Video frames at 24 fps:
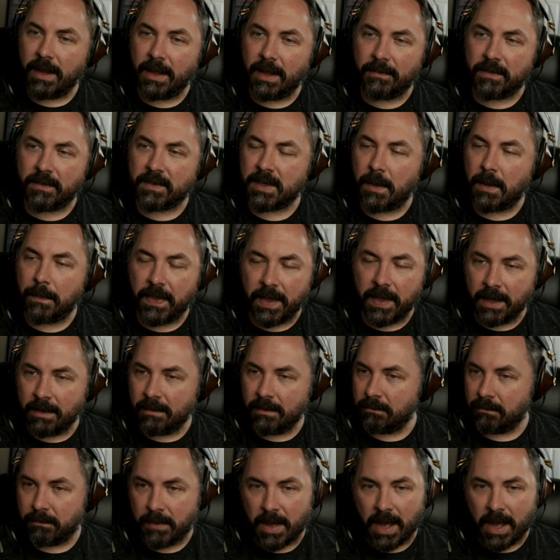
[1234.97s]
If something
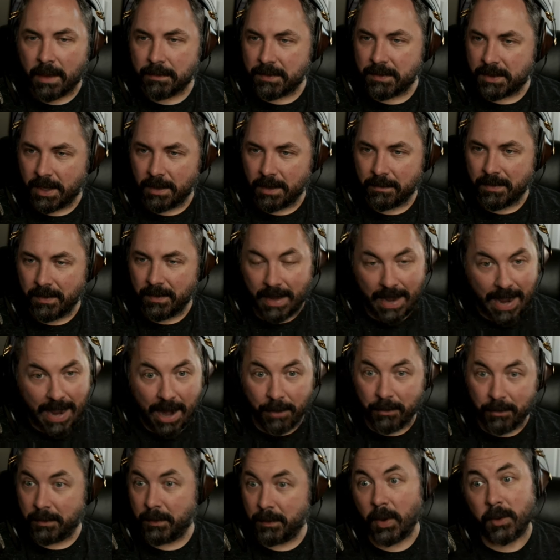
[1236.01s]
popped up, I
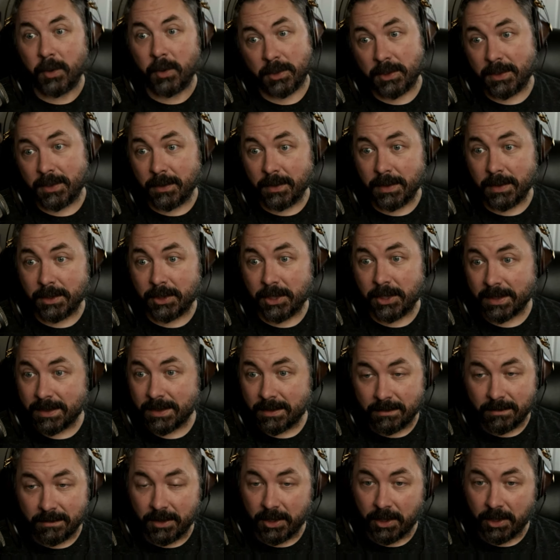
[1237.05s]
would post to it,
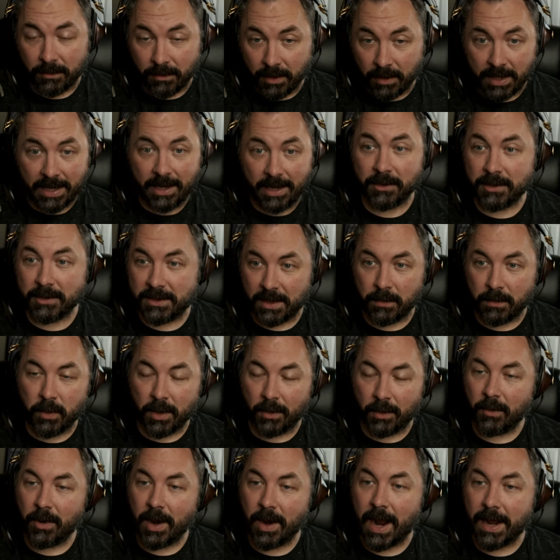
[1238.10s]
just, you know, here somewhere
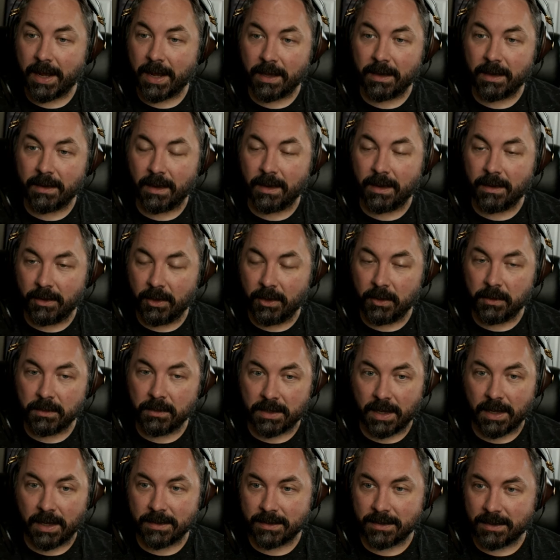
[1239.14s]
where I could use
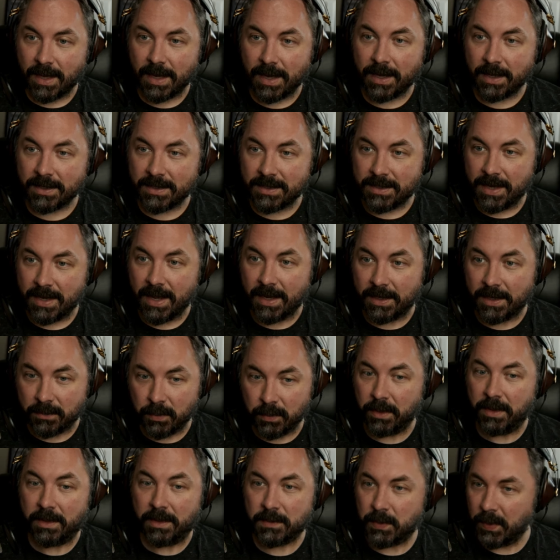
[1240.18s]
as like a stage.
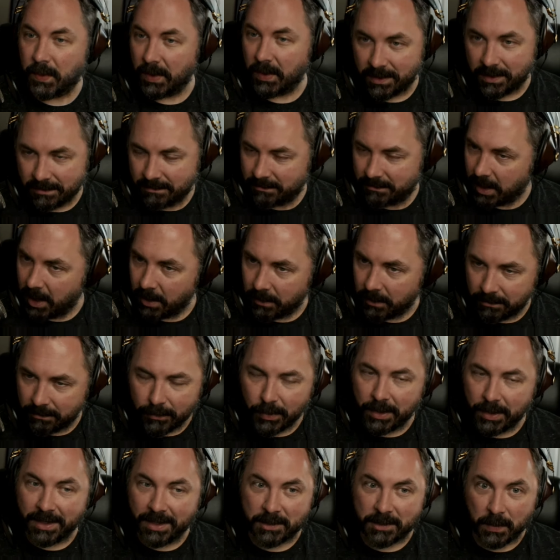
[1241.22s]
Will this work? No.
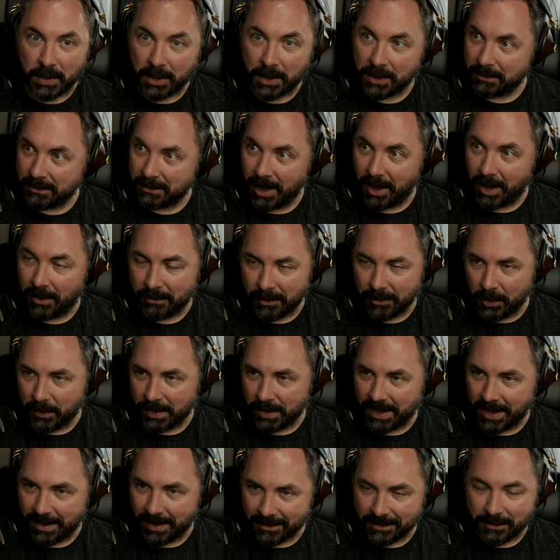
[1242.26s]
Will this work? No. No one
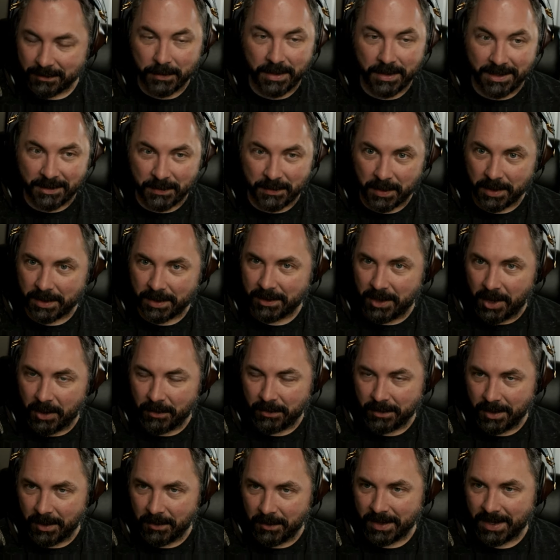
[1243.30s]
cares. Will this work? No.
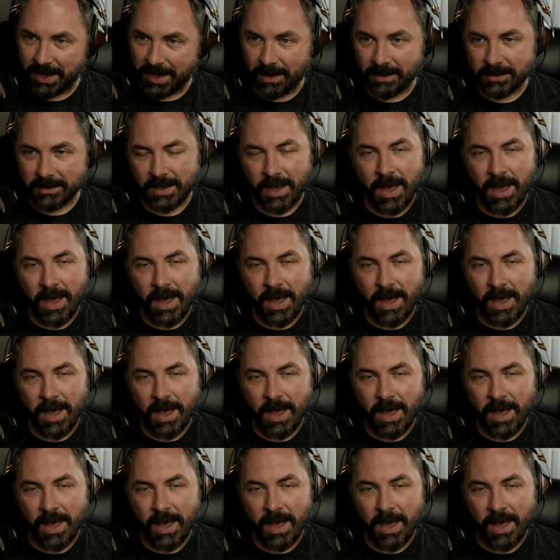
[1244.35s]
No one cares.